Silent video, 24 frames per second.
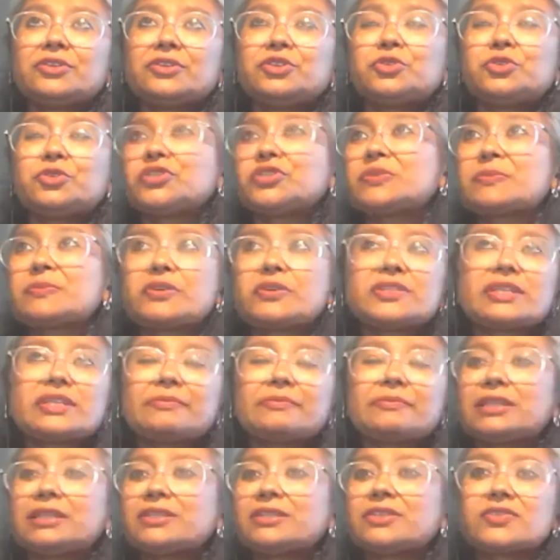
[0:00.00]
just because
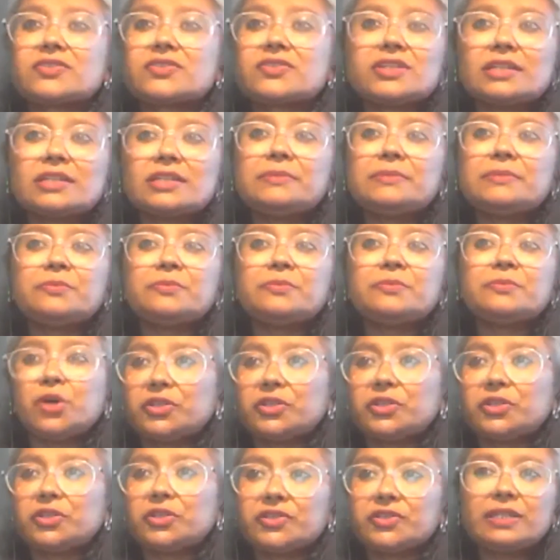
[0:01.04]
something's really been
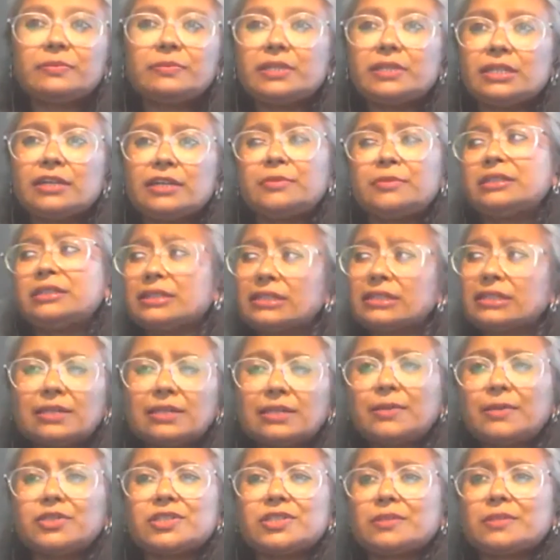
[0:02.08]
bothering me, I've been thinking
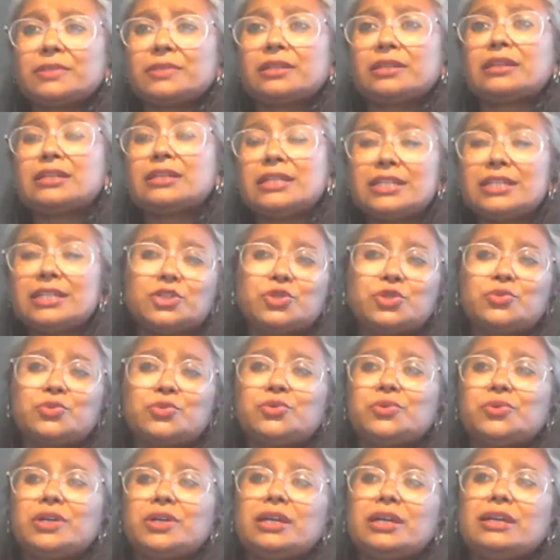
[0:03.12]
about something and I need to